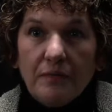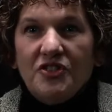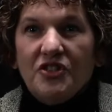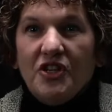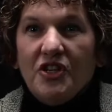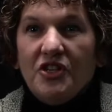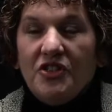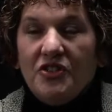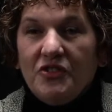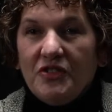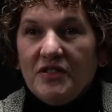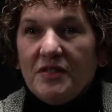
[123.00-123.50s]

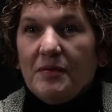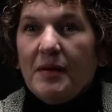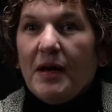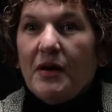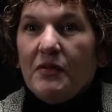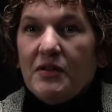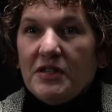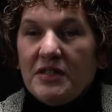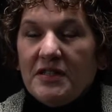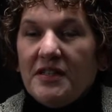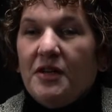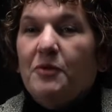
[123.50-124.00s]
Started doing some
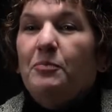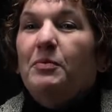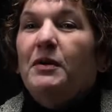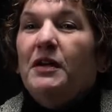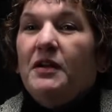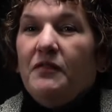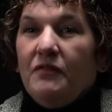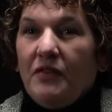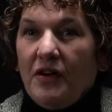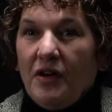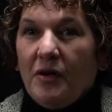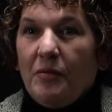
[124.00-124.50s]
outreach there,
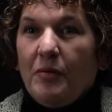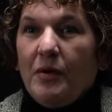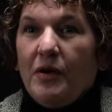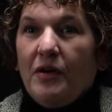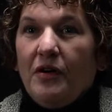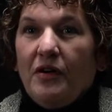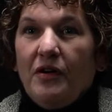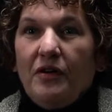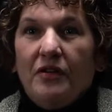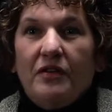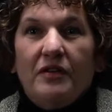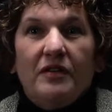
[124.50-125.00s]
playing
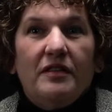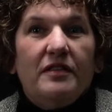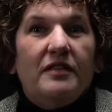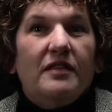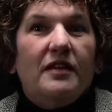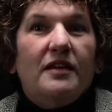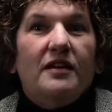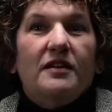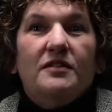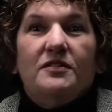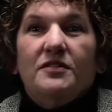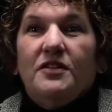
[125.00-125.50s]
volleyball.
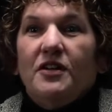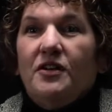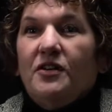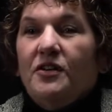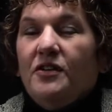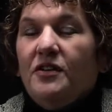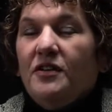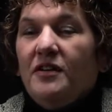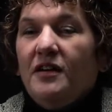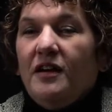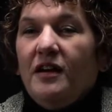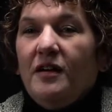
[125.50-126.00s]
Then
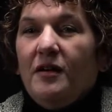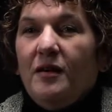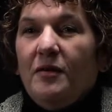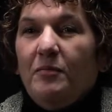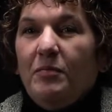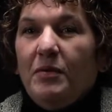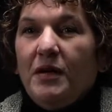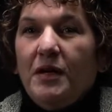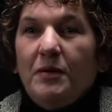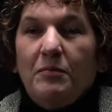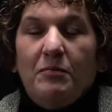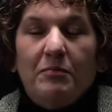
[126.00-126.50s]
started
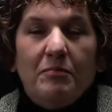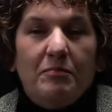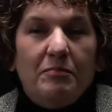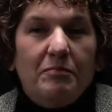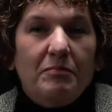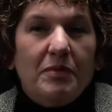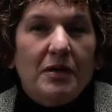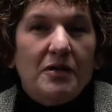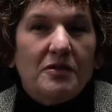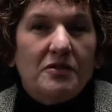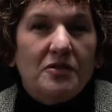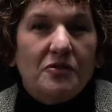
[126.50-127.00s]
playing
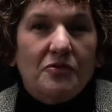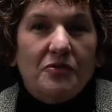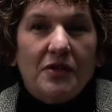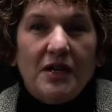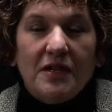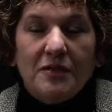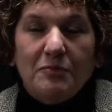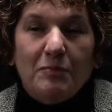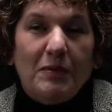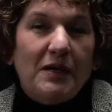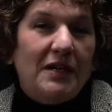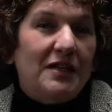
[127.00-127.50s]
Parks and
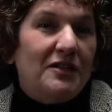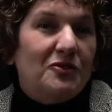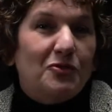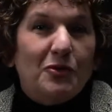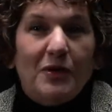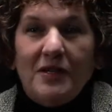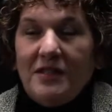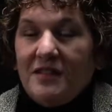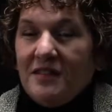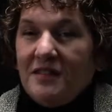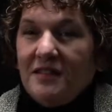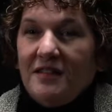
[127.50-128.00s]
Rec, playing
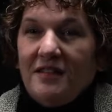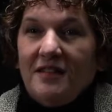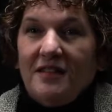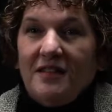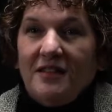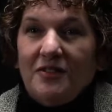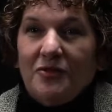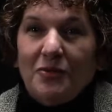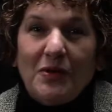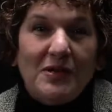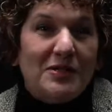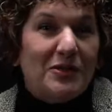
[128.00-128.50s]
twice
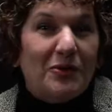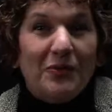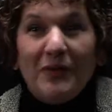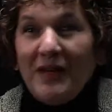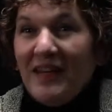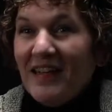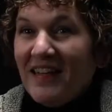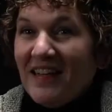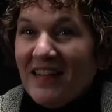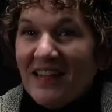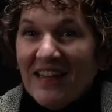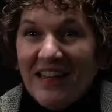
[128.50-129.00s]
a
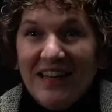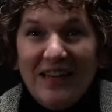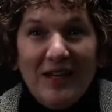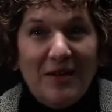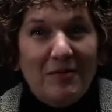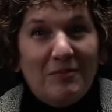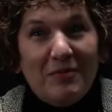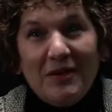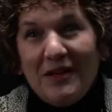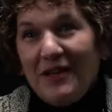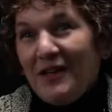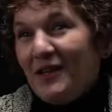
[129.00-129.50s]
week,
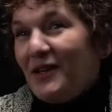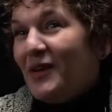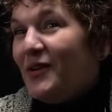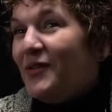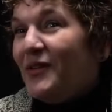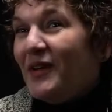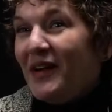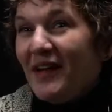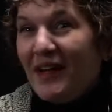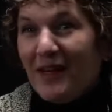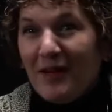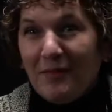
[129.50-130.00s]
playing
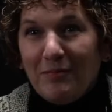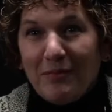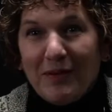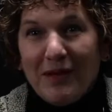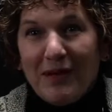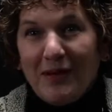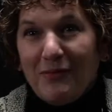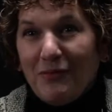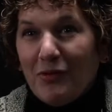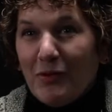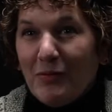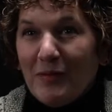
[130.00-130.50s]
co-ed,
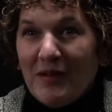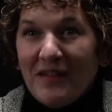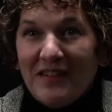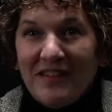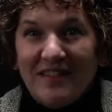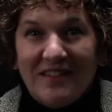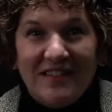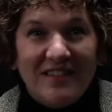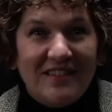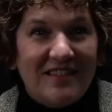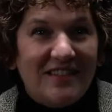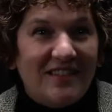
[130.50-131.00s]
playing
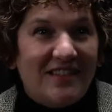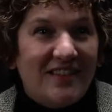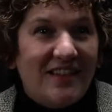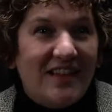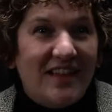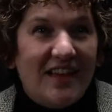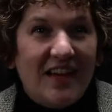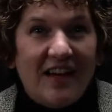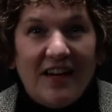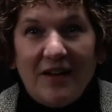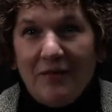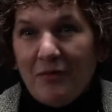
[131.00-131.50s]
women's.
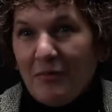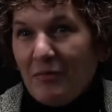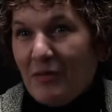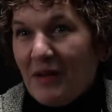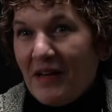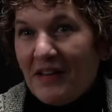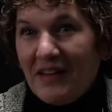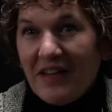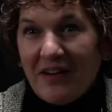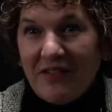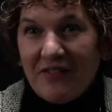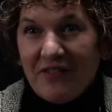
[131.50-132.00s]
I've been
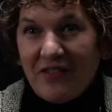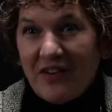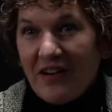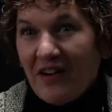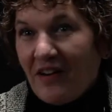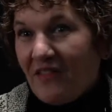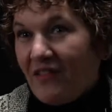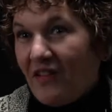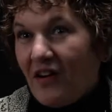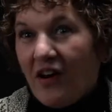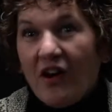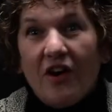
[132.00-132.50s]
playing that
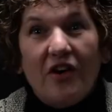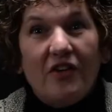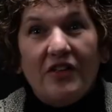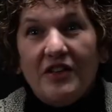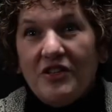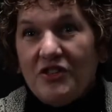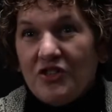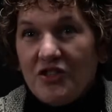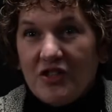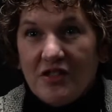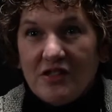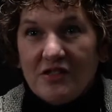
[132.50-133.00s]
all
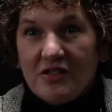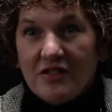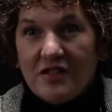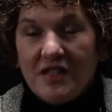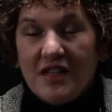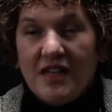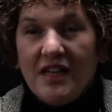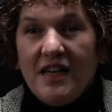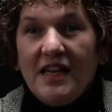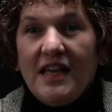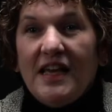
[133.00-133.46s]
these years.